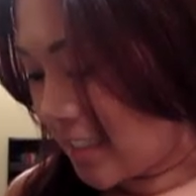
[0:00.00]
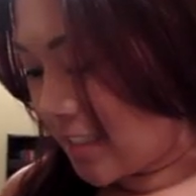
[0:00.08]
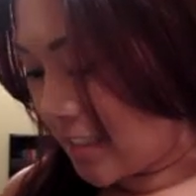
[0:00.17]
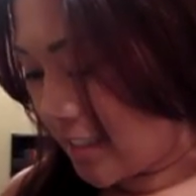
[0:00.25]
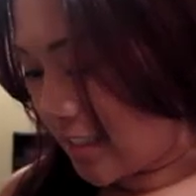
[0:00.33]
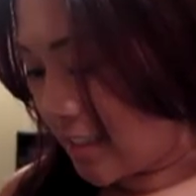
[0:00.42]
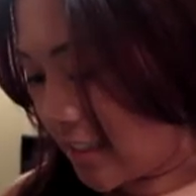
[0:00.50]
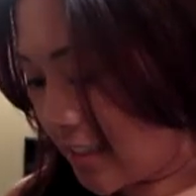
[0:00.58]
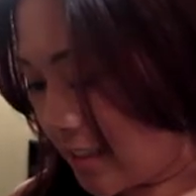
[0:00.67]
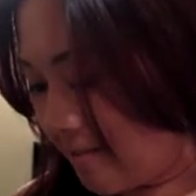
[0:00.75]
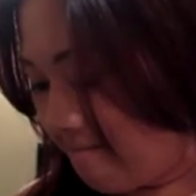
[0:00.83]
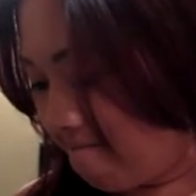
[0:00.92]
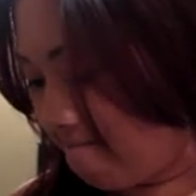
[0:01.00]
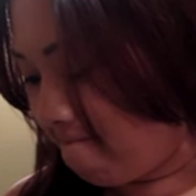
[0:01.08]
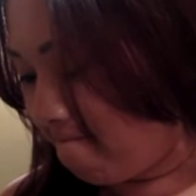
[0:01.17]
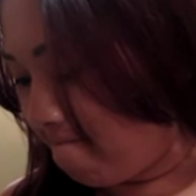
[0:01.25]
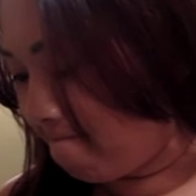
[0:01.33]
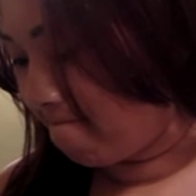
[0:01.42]
let's see,
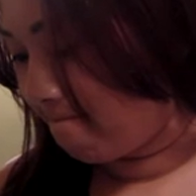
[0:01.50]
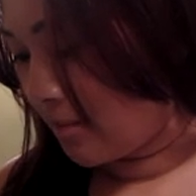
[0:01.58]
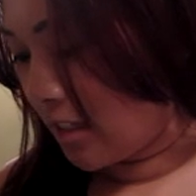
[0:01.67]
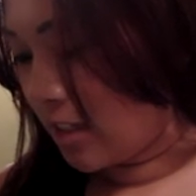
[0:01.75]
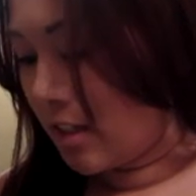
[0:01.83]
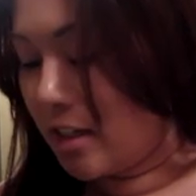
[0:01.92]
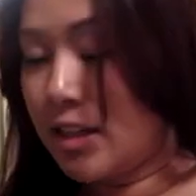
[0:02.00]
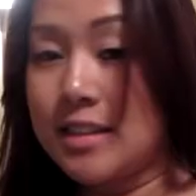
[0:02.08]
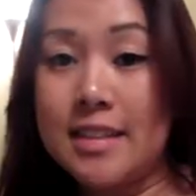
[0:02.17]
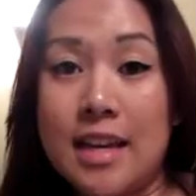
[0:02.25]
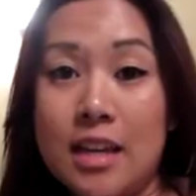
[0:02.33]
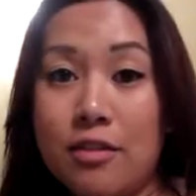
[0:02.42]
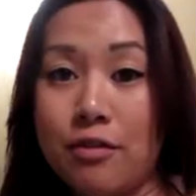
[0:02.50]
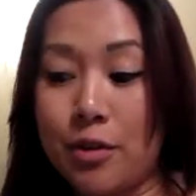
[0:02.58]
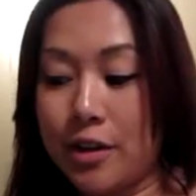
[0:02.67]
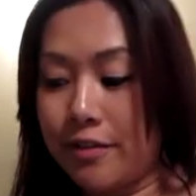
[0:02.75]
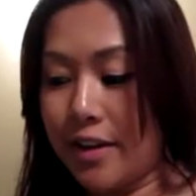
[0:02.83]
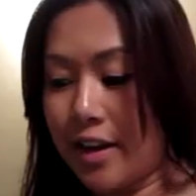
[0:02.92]

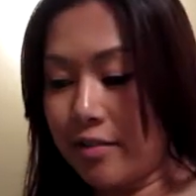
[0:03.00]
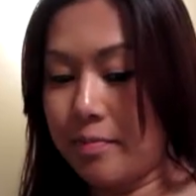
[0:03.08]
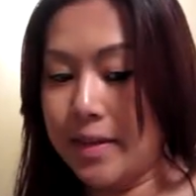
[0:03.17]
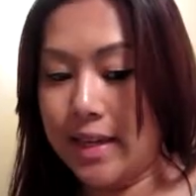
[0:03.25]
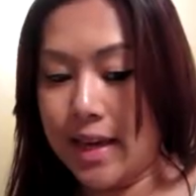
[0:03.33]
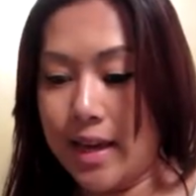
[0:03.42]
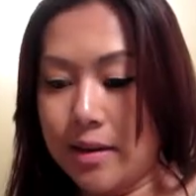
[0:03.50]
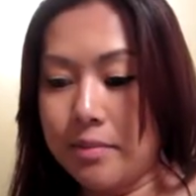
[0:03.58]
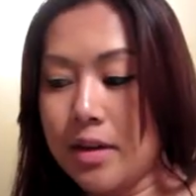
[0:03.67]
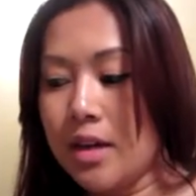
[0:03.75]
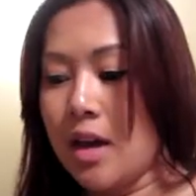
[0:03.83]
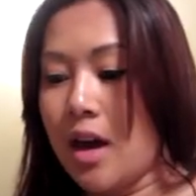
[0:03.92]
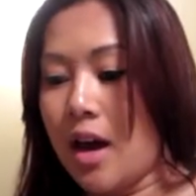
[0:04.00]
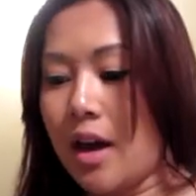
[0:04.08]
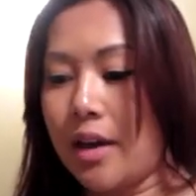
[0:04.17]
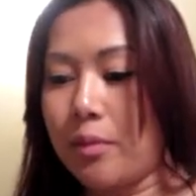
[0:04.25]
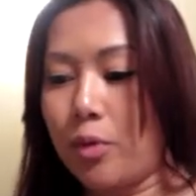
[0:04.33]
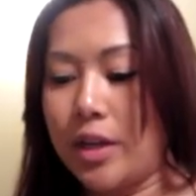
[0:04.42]
10:45 p.m.
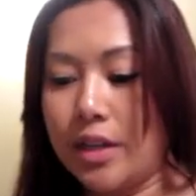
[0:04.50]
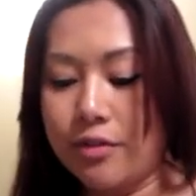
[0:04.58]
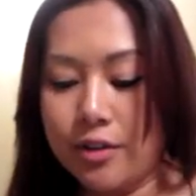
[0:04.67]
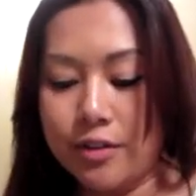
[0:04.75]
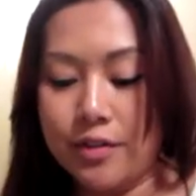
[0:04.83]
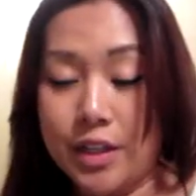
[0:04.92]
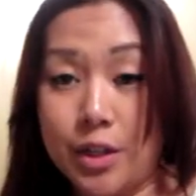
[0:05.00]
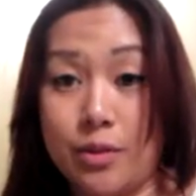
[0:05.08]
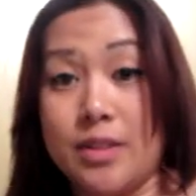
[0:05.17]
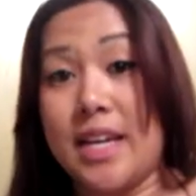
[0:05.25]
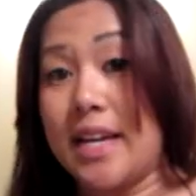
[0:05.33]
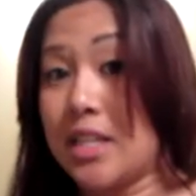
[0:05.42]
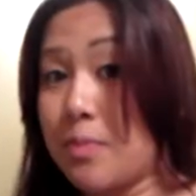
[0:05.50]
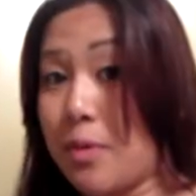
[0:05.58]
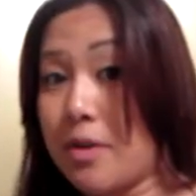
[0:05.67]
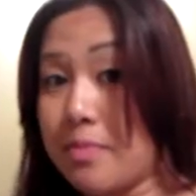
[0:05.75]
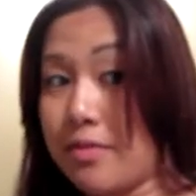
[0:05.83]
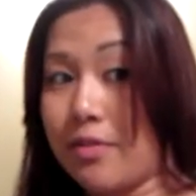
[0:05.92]
I am waiting for a video to
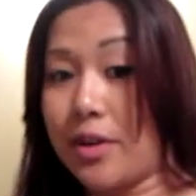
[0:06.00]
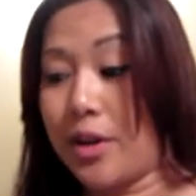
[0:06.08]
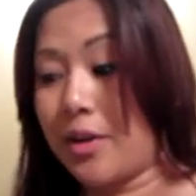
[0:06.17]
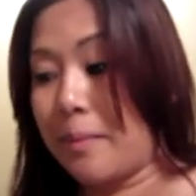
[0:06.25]
export before I go